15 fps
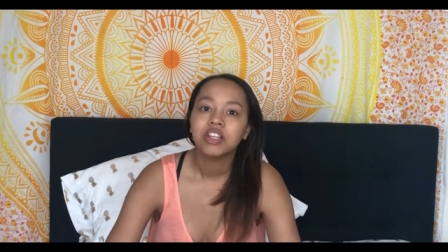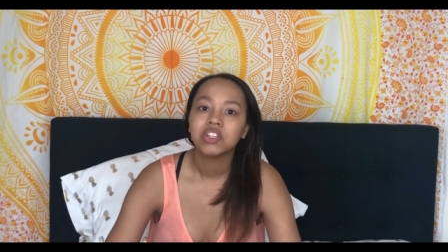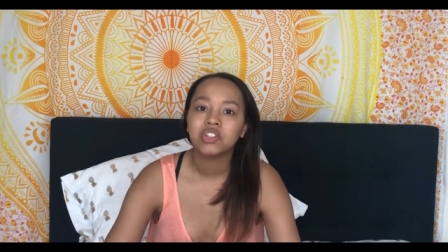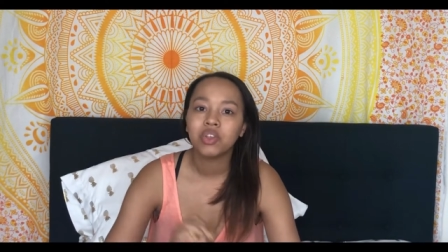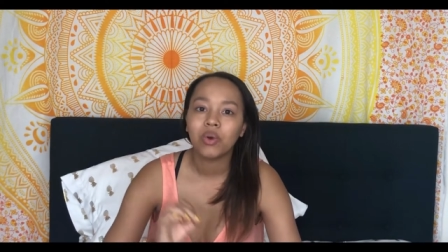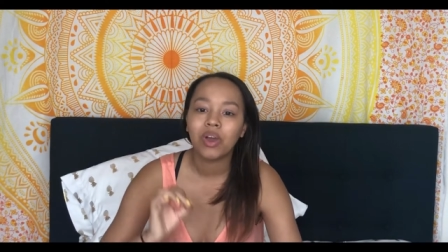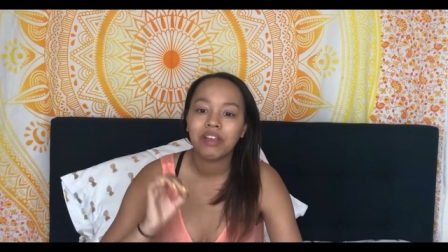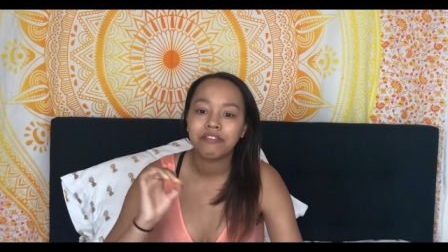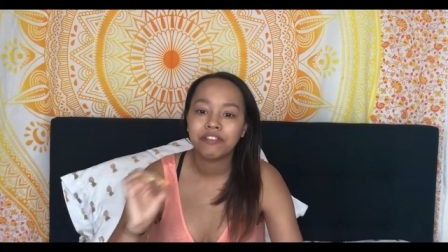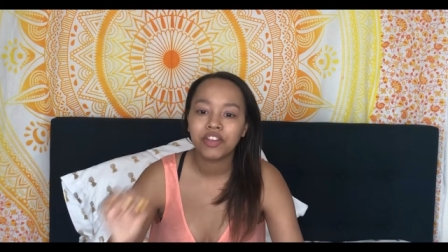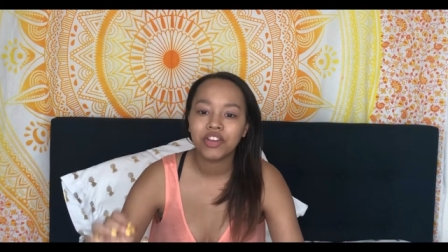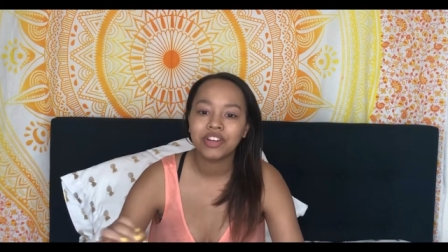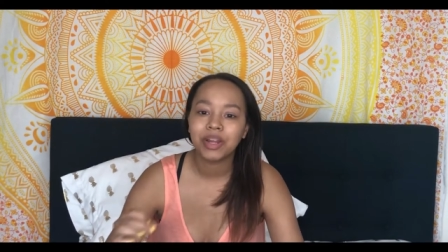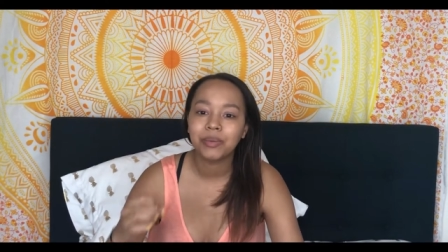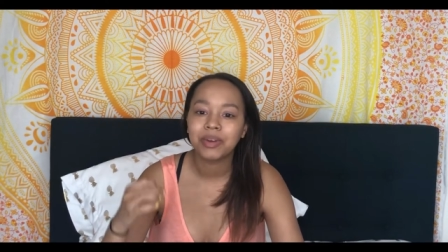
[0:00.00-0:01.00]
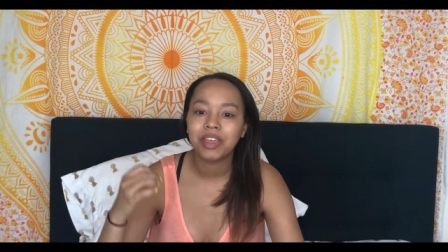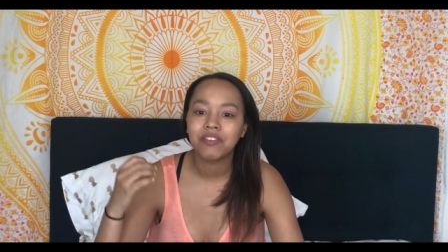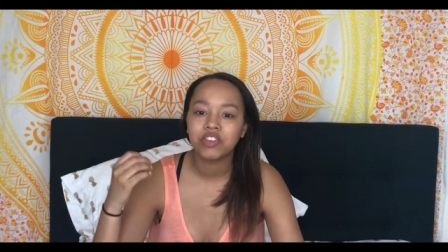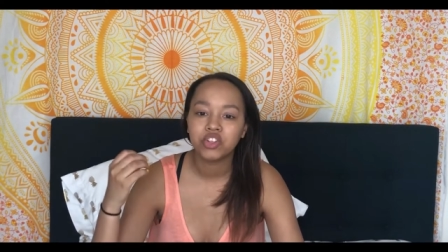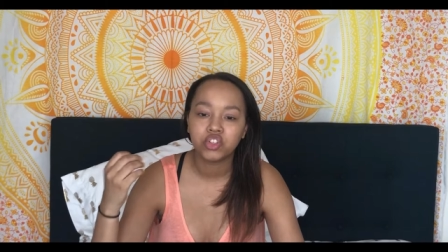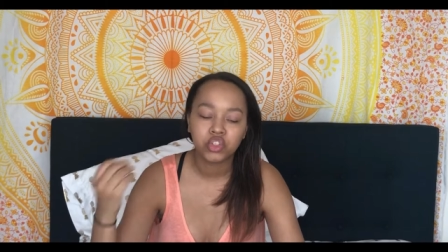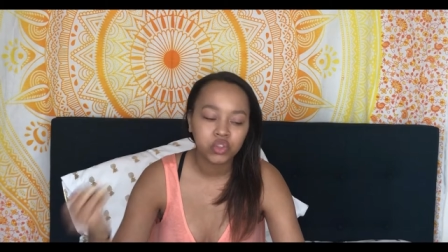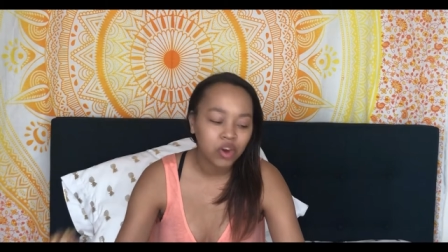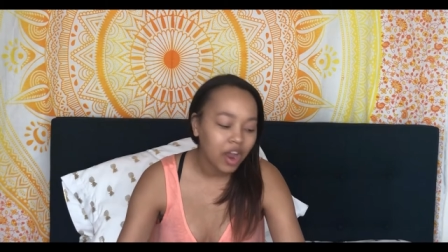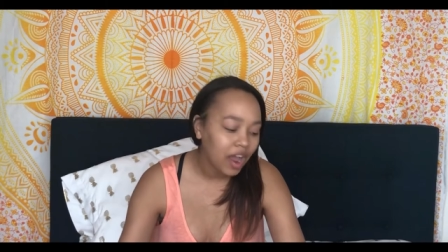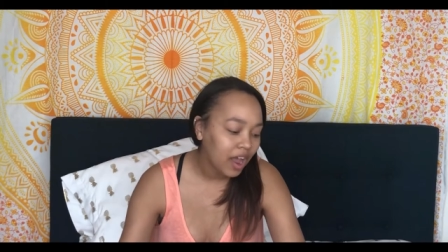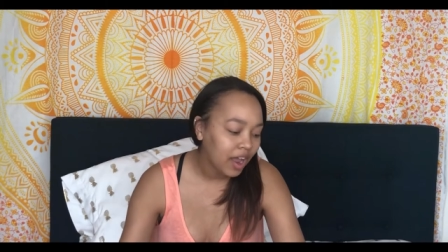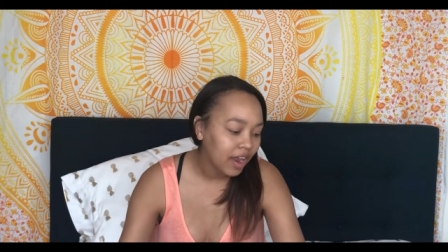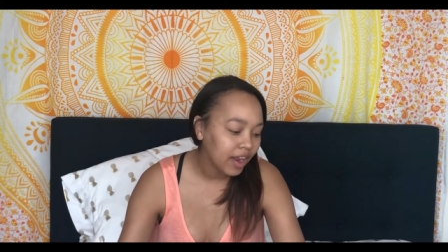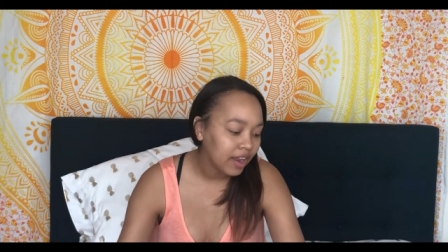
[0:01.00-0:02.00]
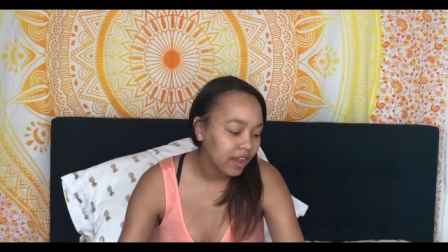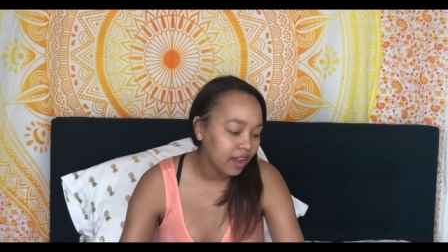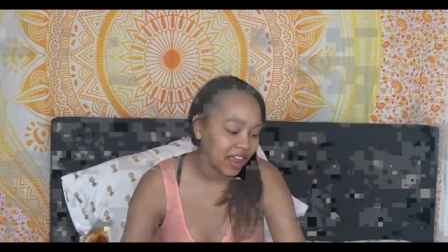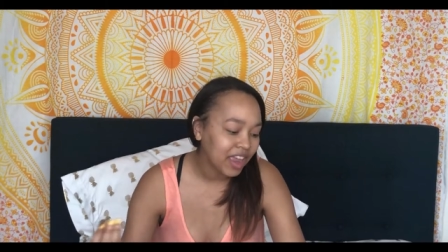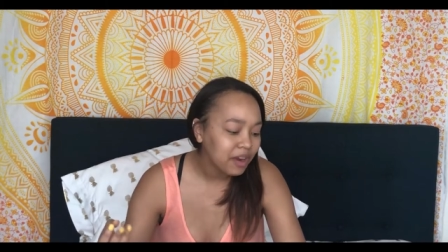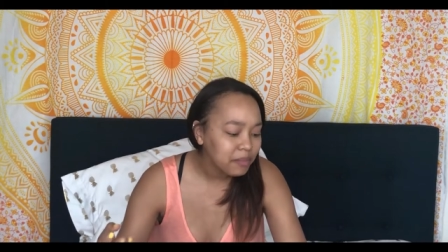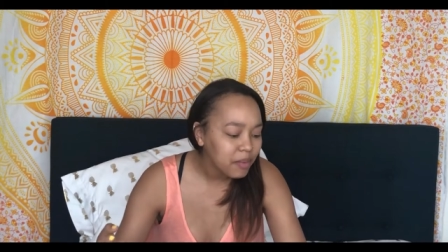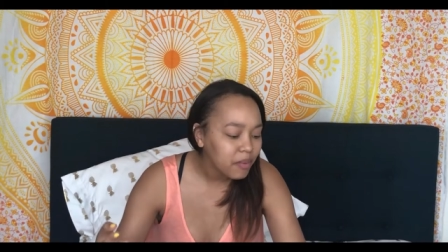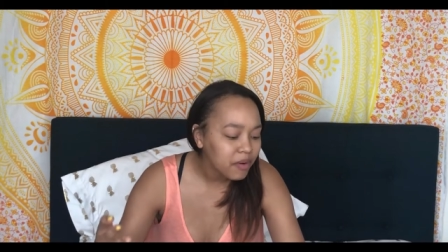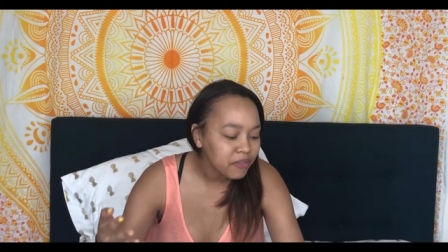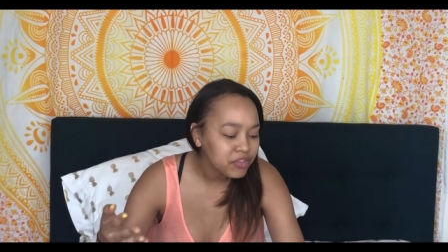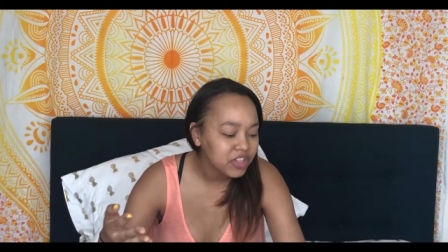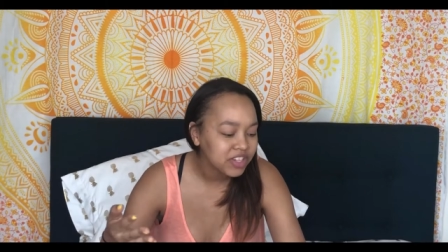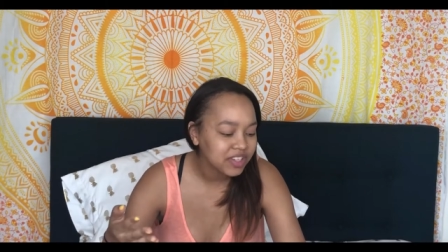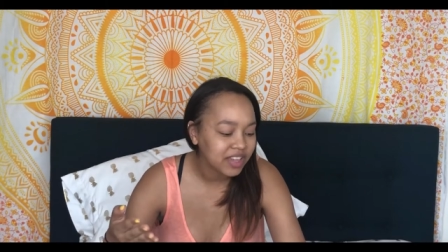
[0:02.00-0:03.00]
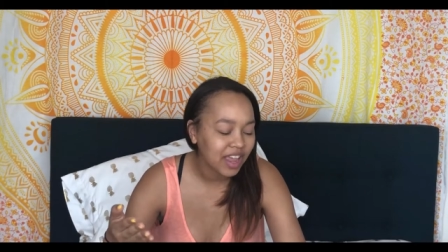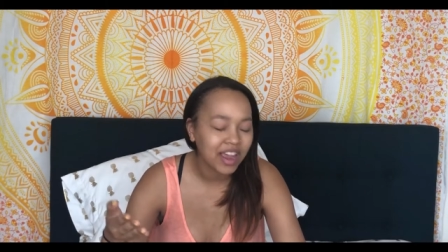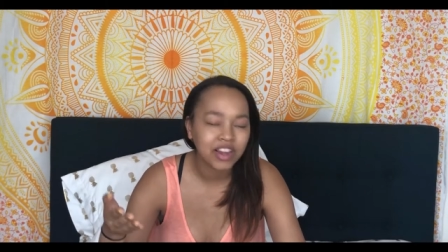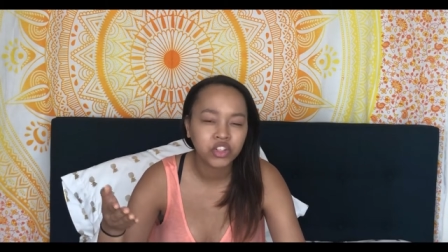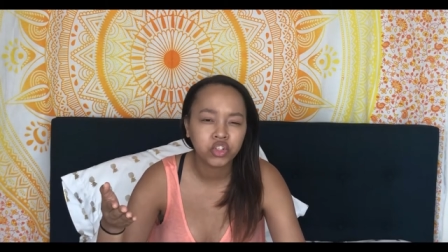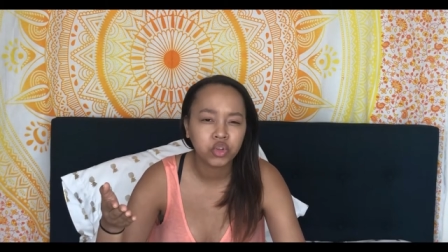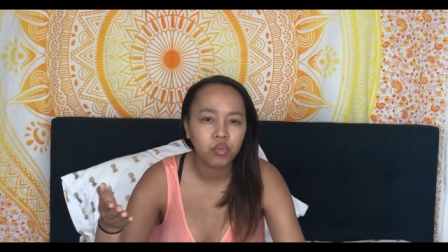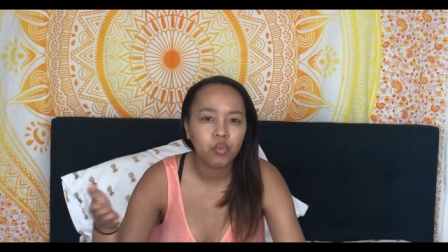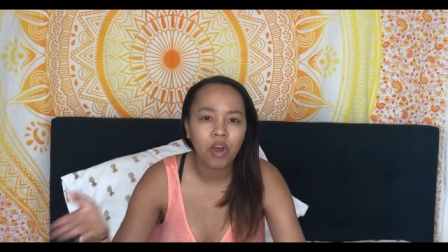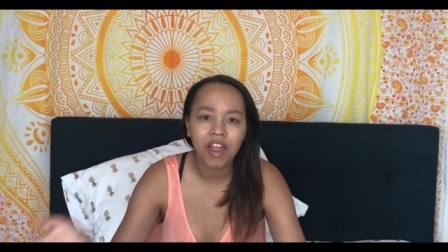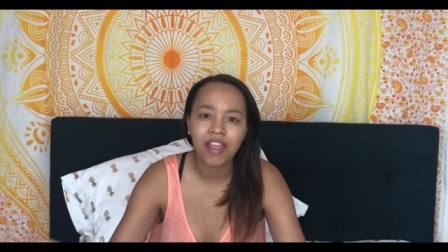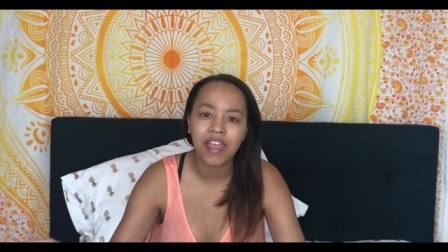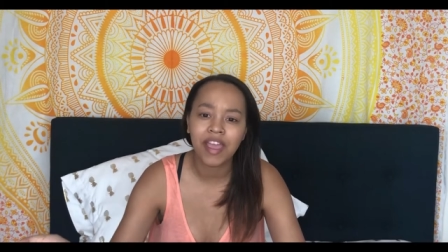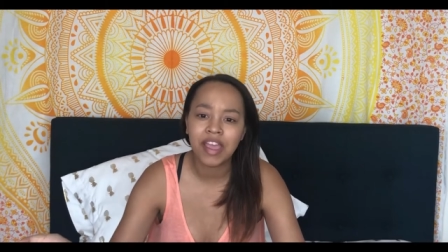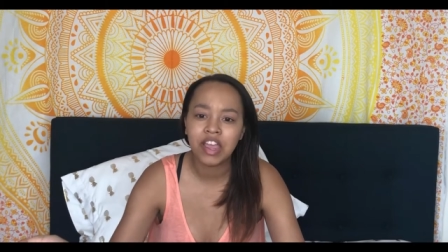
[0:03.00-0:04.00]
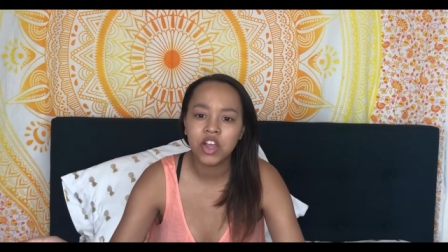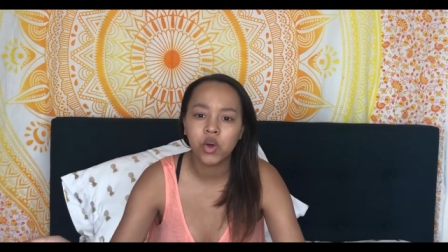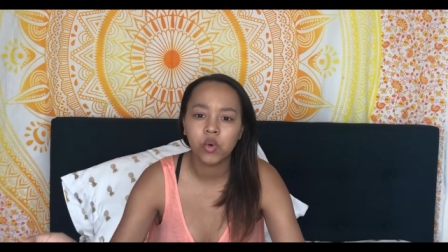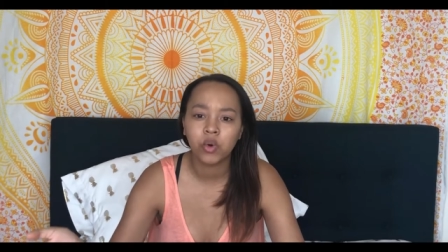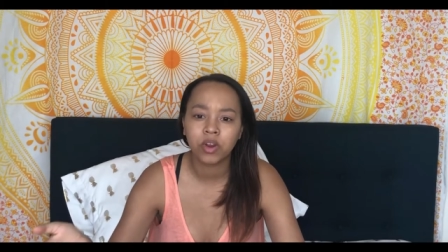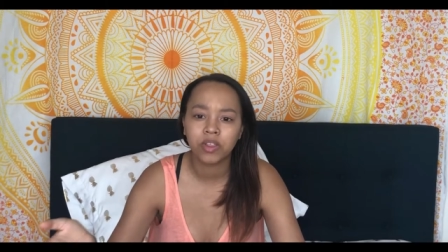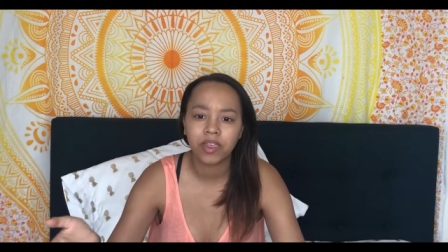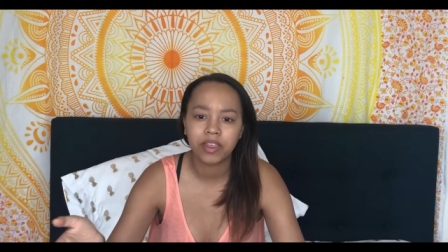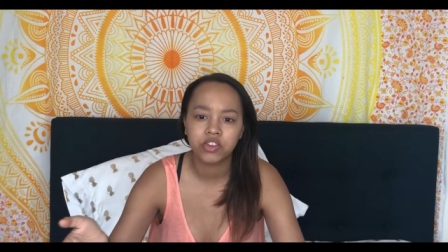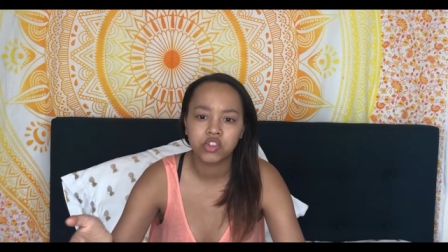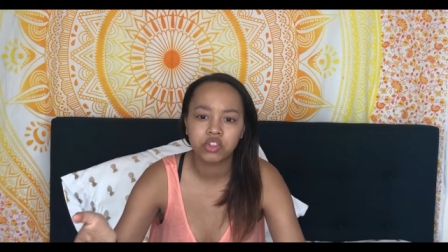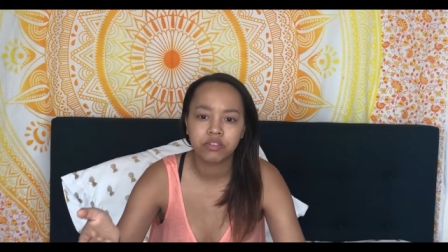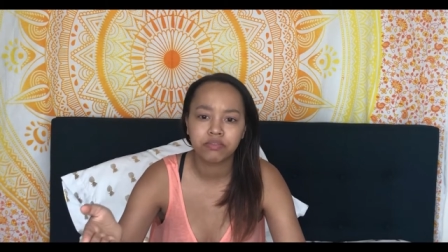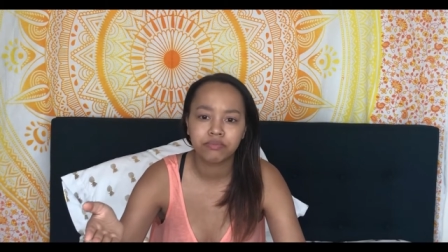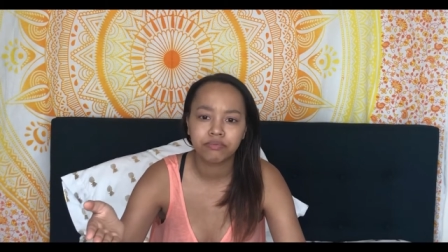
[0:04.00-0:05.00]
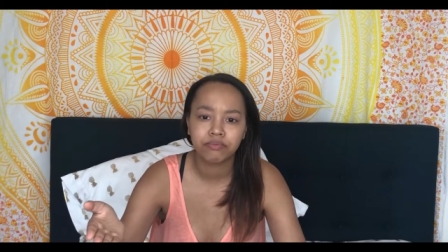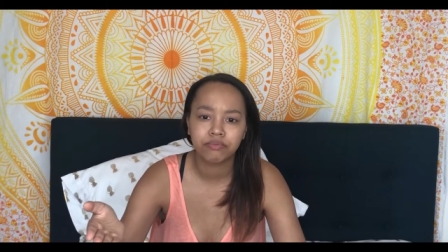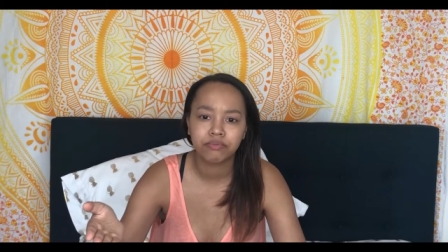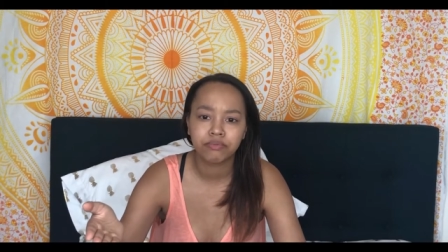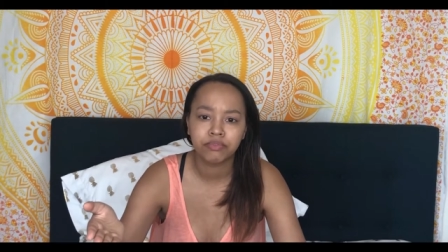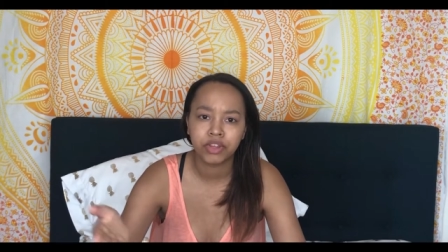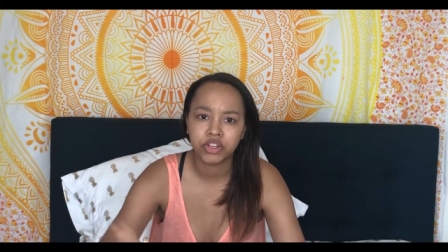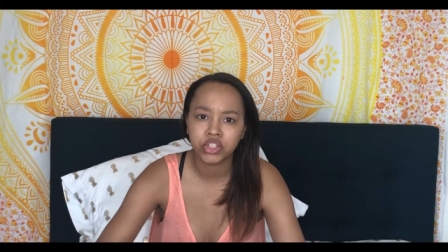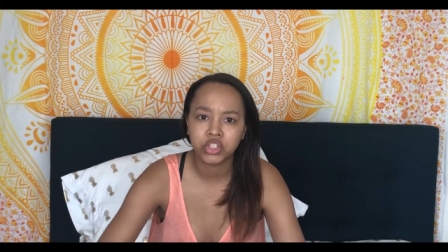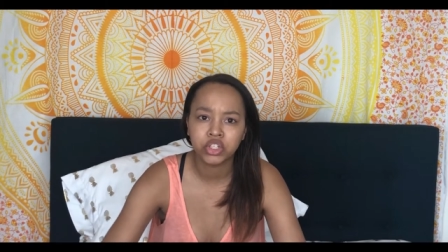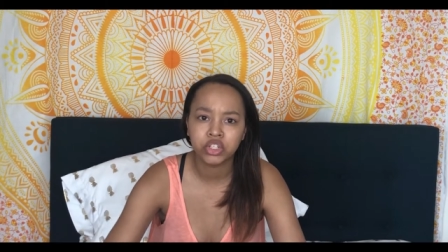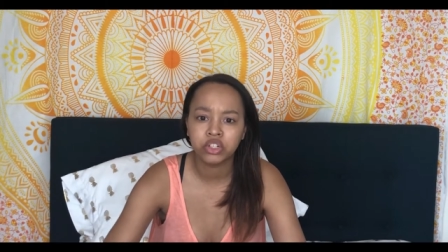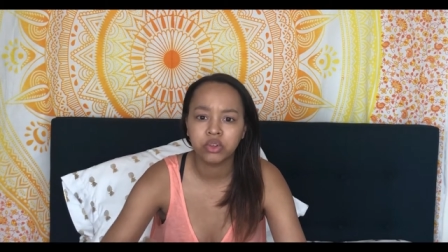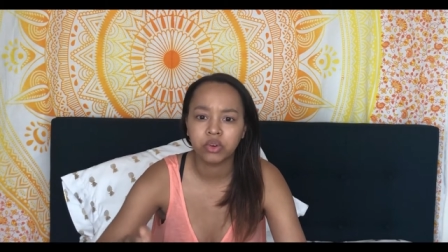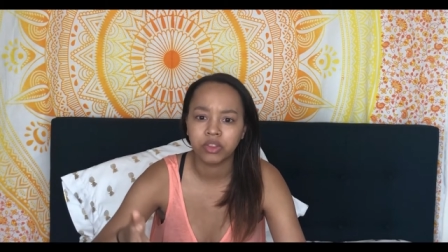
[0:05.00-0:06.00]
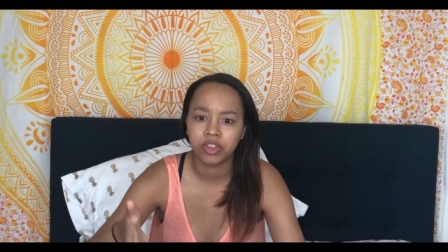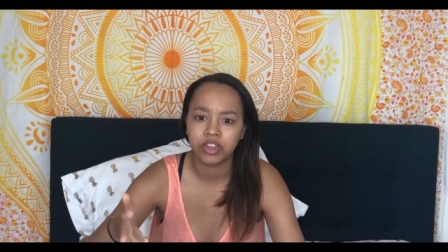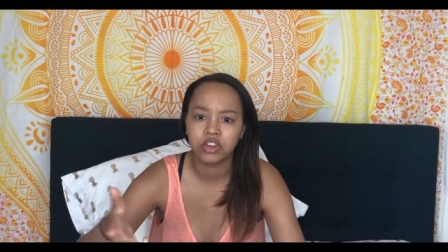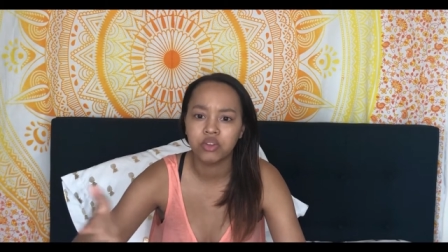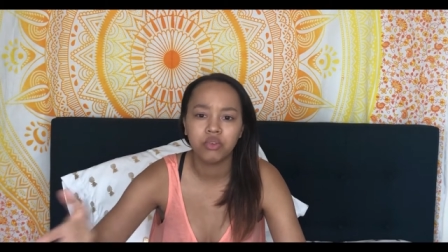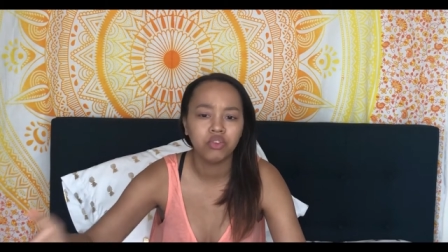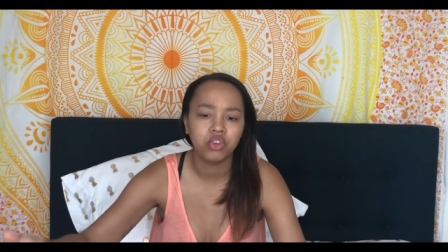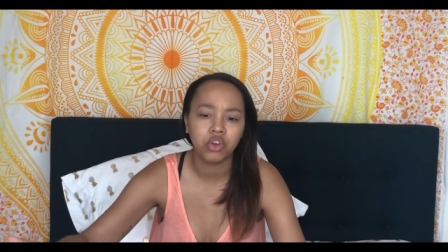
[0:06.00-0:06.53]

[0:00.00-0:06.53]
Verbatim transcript: so i figured i would give it a try i can't remember if this is actually ya or like just fiction or like new